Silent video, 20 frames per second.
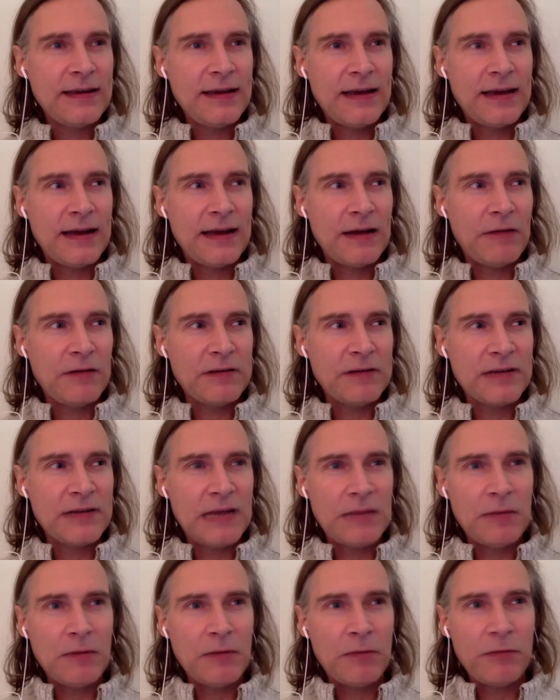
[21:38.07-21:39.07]
And I wasn't
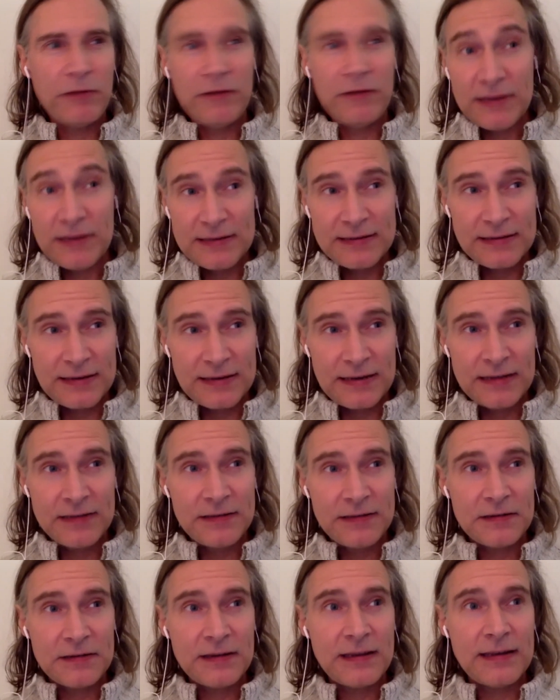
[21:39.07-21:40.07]
able previously
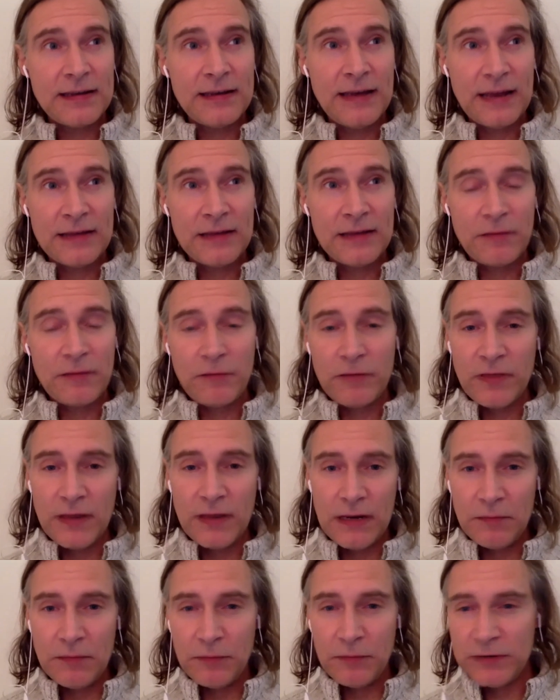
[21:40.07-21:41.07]
to connect it with
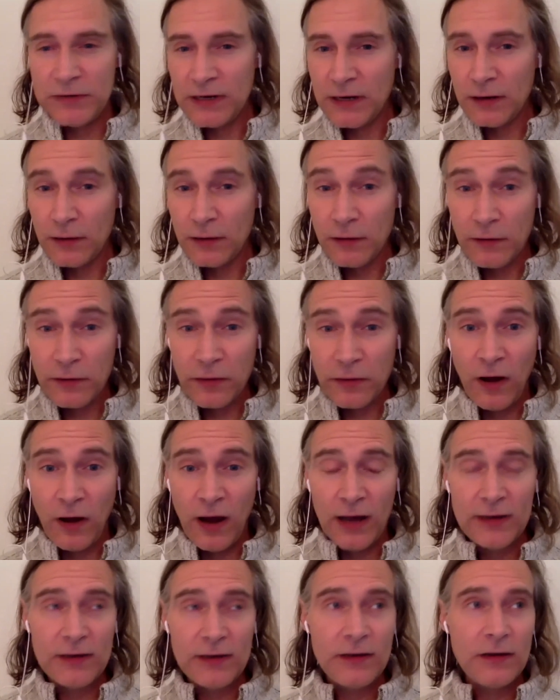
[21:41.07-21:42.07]
any particular
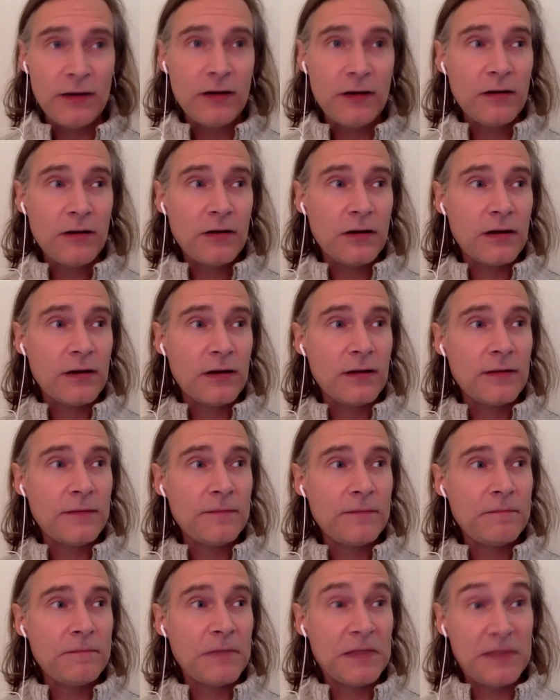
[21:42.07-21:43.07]
thought.
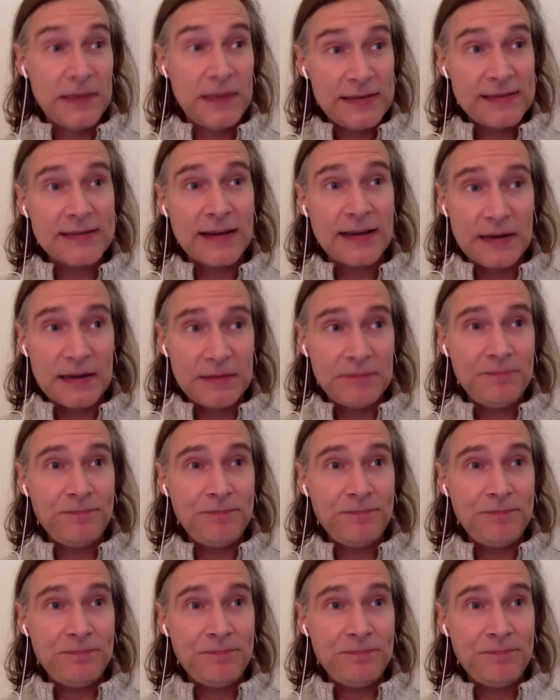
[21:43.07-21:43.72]
But this time,